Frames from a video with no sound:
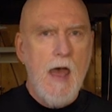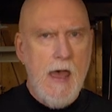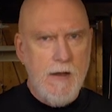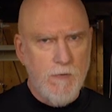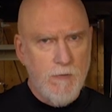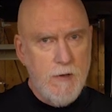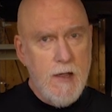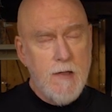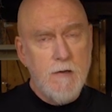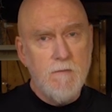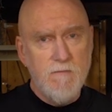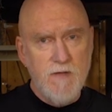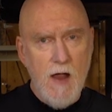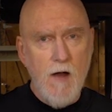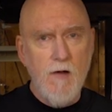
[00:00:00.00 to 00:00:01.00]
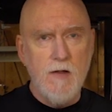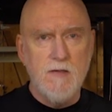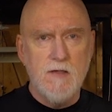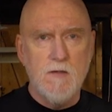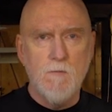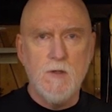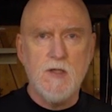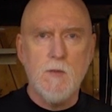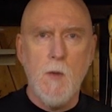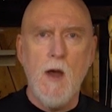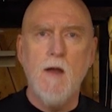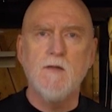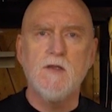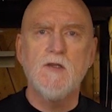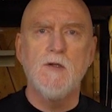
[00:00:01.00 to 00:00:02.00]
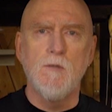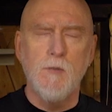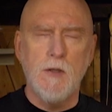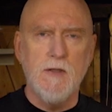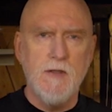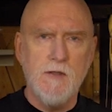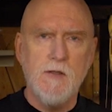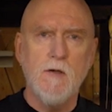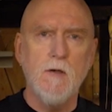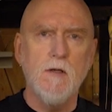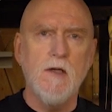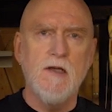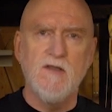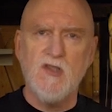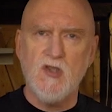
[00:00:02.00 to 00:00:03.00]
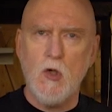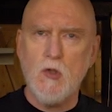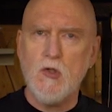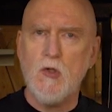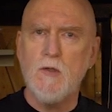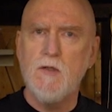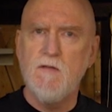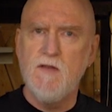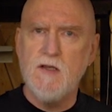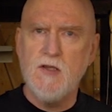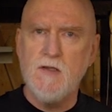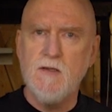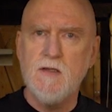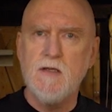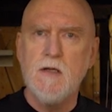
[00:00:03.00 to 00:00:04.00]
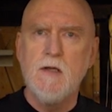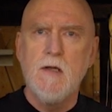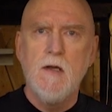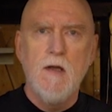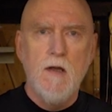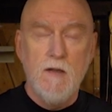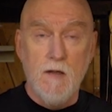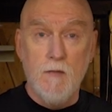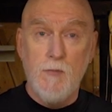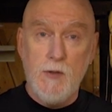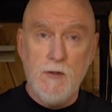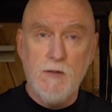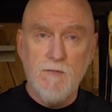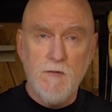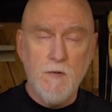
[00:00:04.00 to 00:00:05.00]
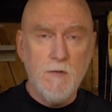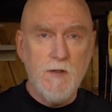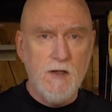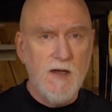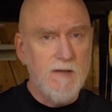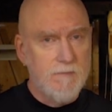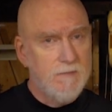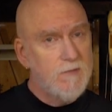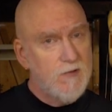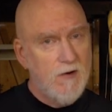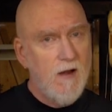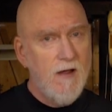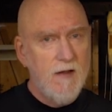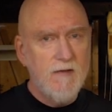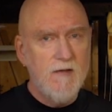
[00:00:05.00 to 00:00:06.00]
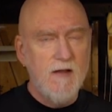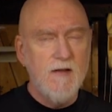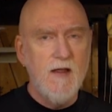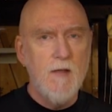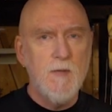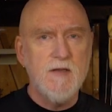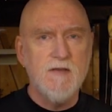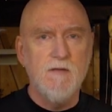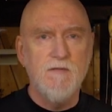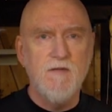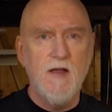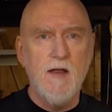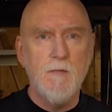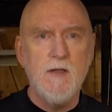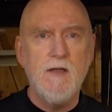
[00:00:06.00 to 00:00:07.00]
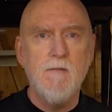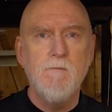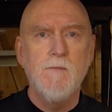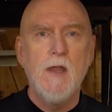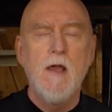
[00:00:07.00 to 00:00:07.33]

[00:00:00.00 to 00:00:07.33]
I created Variant in response to political and social divisions, the beautiful yet trying dynamics of family,